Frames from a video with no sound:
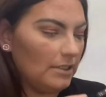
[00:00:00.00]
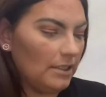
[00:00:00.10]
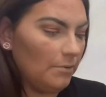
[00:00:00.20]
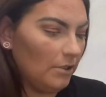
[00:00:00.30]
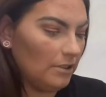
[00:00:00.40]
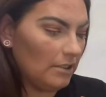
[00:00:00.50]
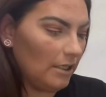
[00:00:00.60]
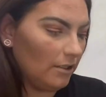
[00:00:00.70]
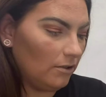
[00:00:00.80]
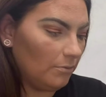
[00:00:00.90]
see what it's
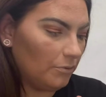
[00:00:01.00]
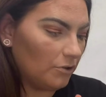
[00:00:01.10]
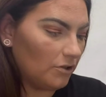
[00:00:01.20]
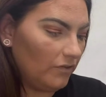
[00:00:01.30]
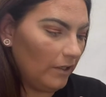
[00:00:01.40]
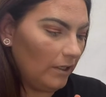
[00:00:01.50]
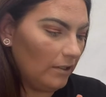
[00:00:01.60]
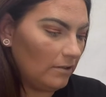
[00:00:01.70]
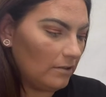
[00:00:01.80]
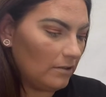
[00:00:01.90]
like on a brush
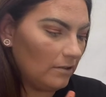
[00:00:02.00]
first.